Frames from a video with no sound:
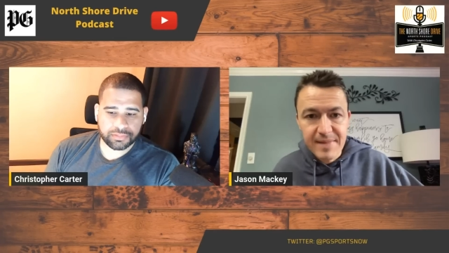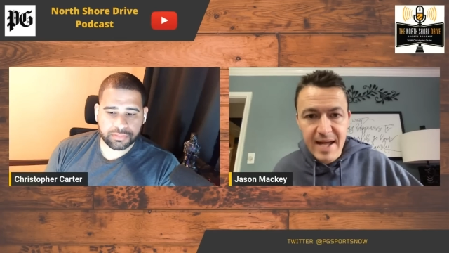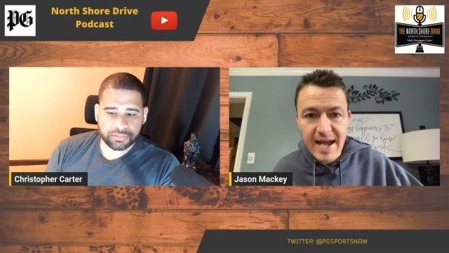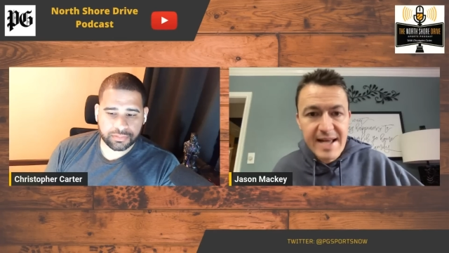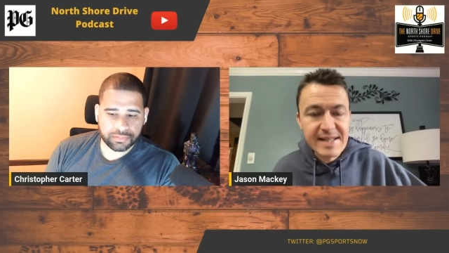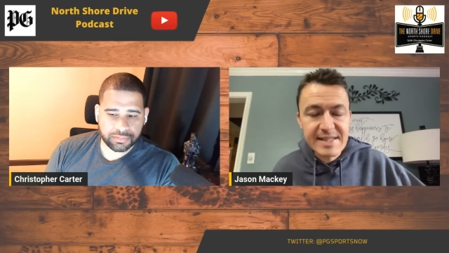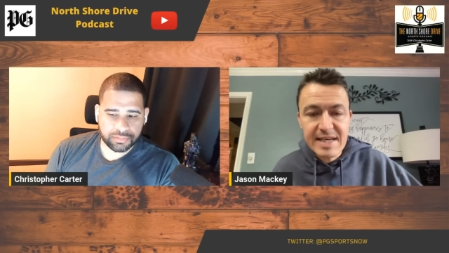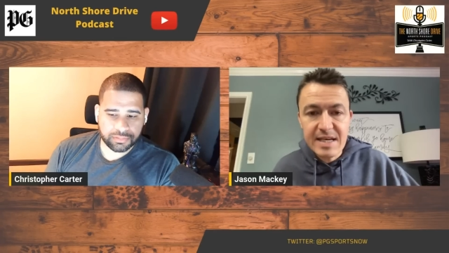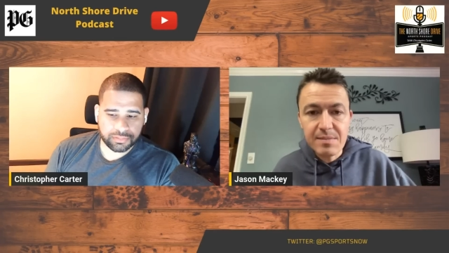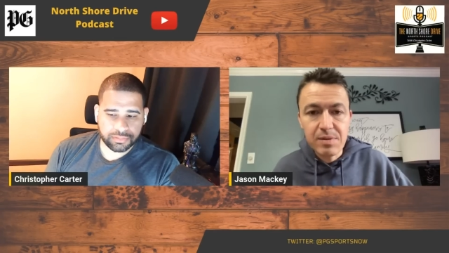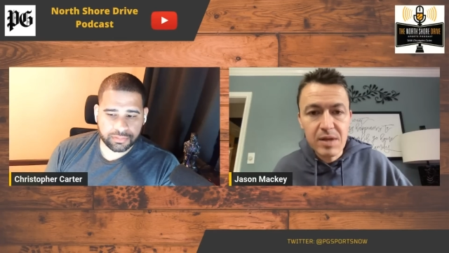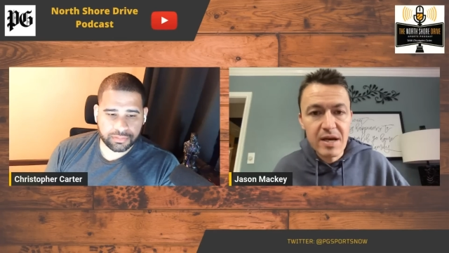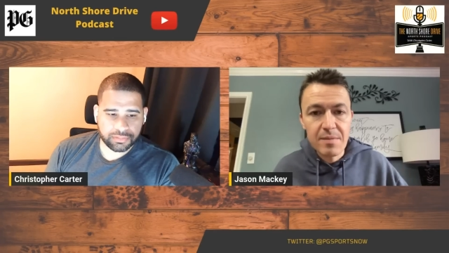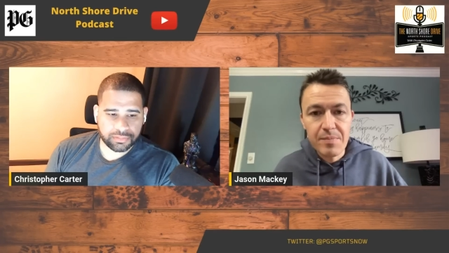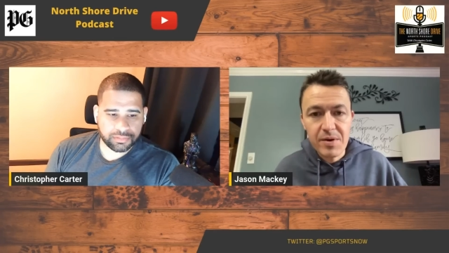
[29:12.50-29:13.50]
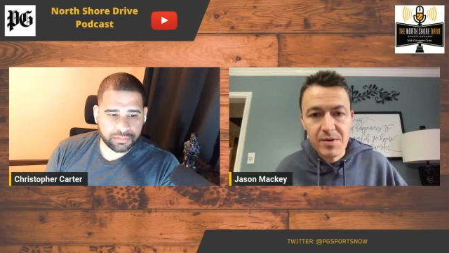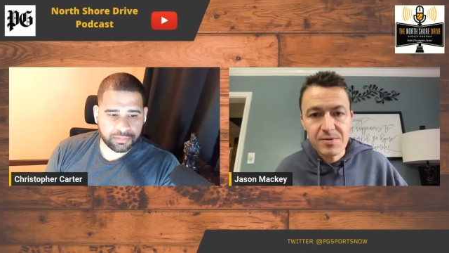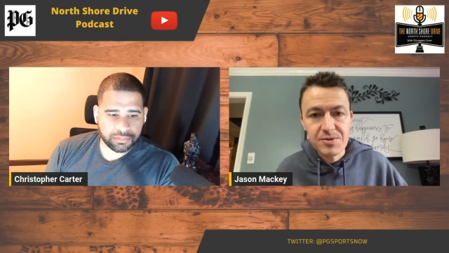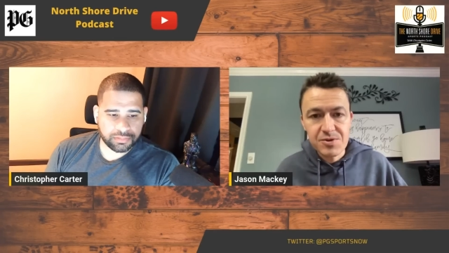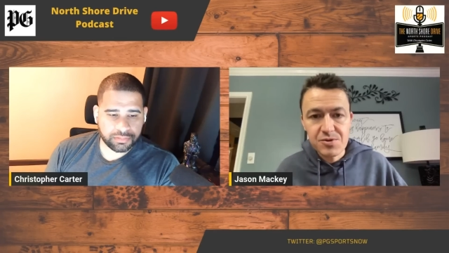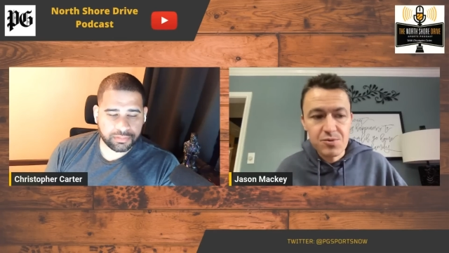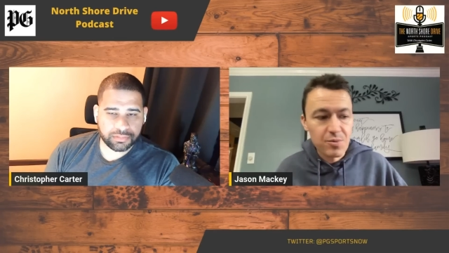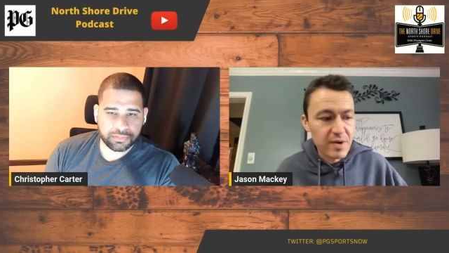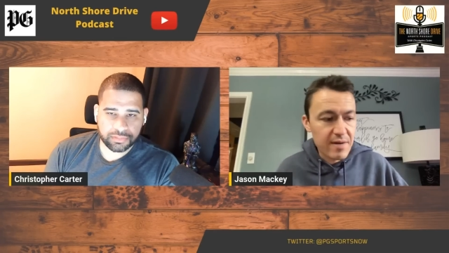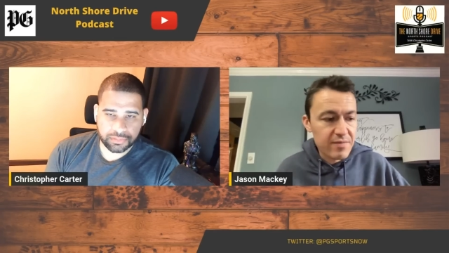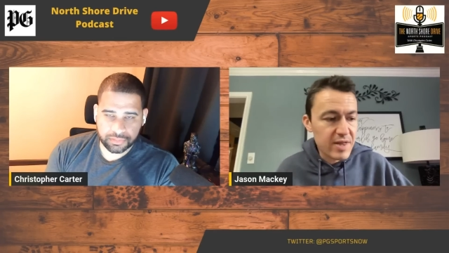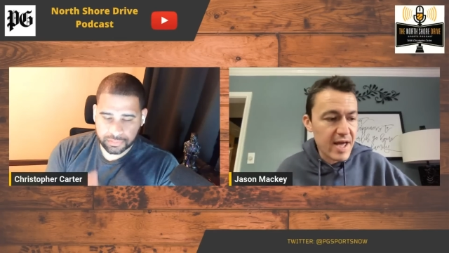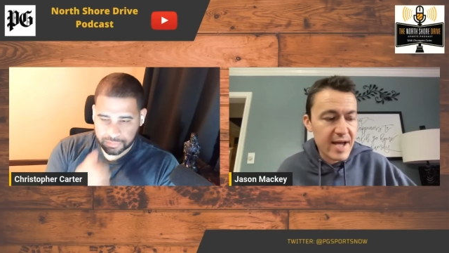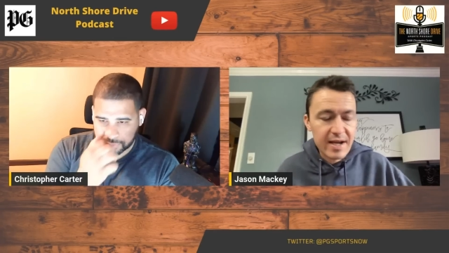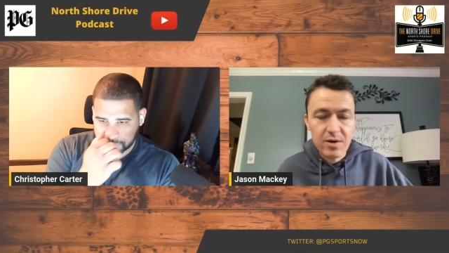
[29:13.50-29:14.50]
Speaker 1: eighteen plate appearances or whatever
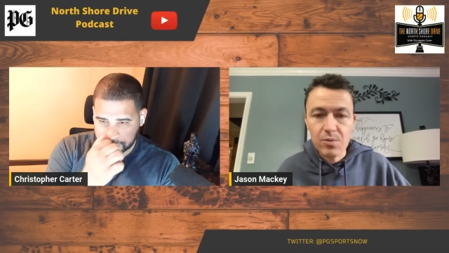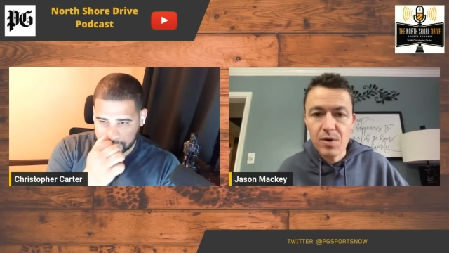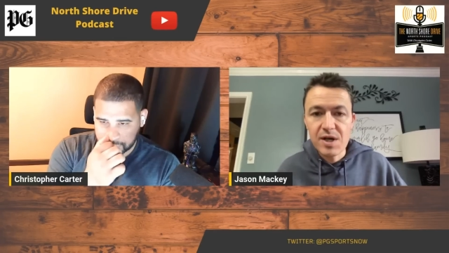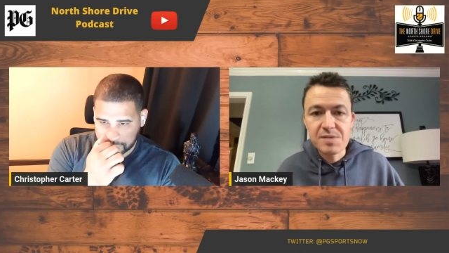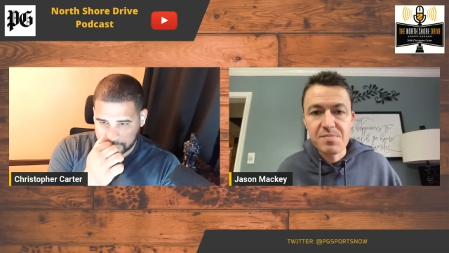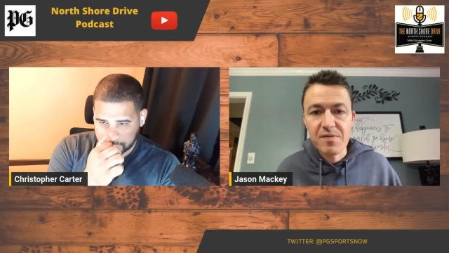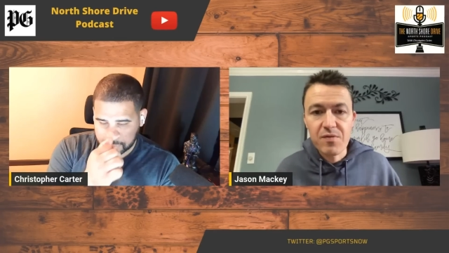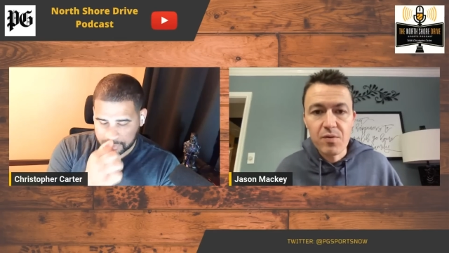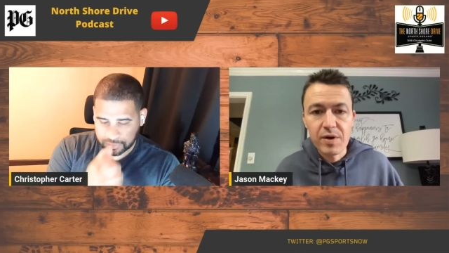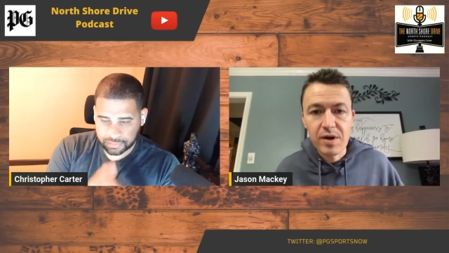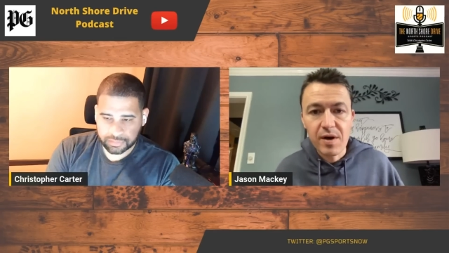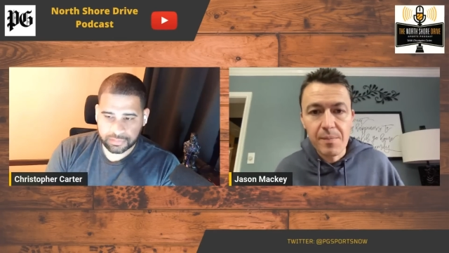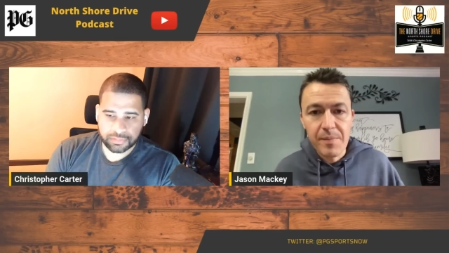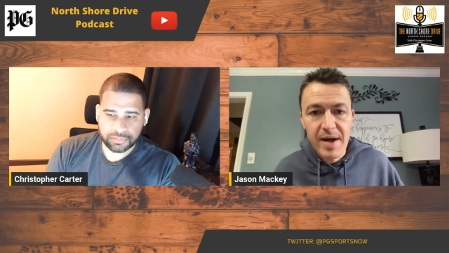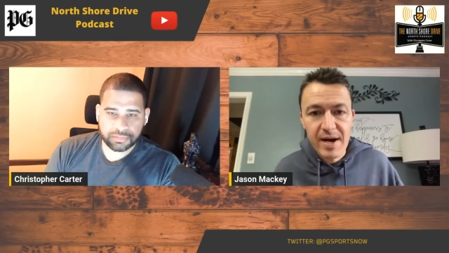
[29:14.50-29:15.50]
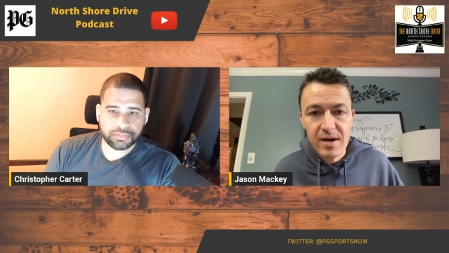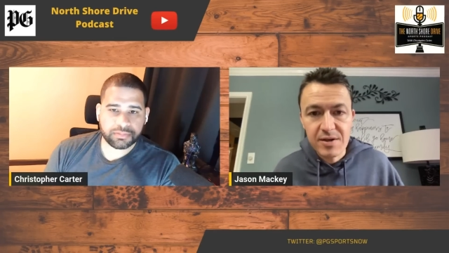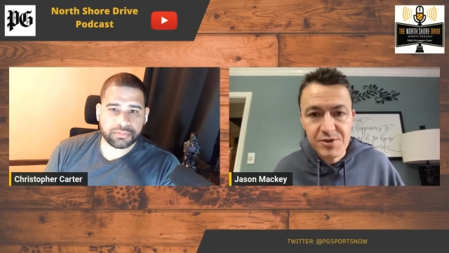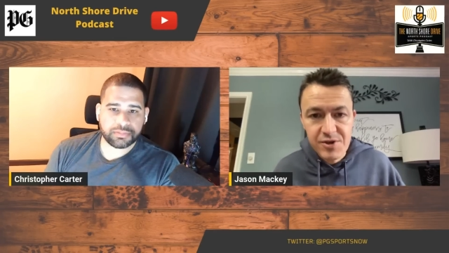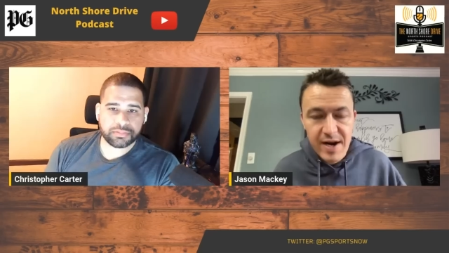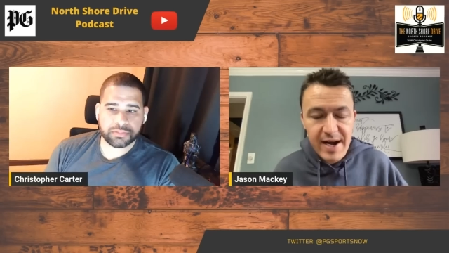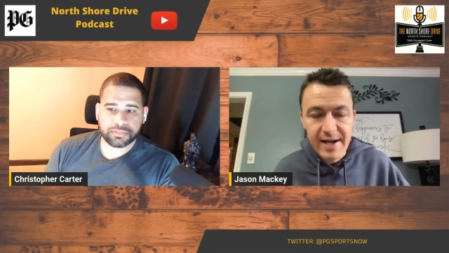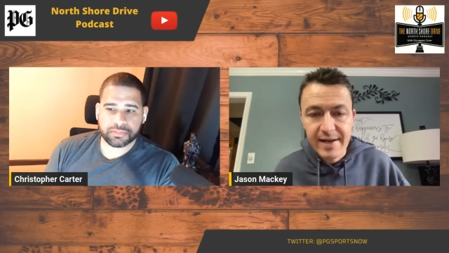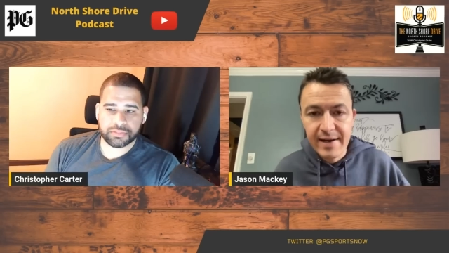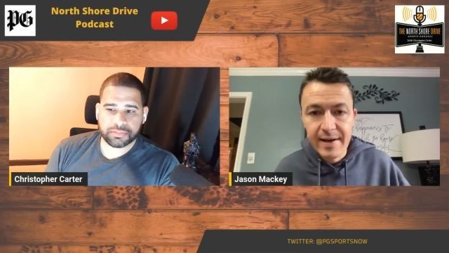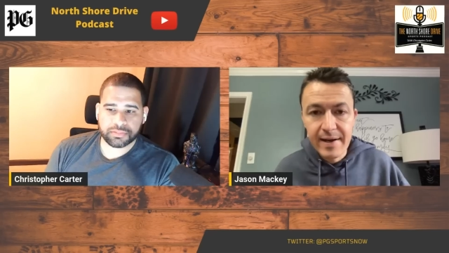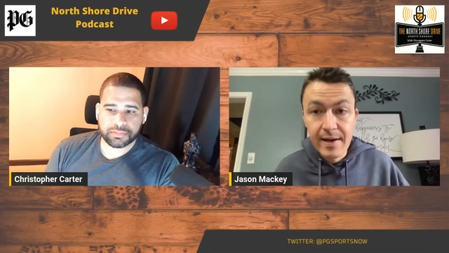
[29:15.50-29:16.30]
the heck it was before he got back on track.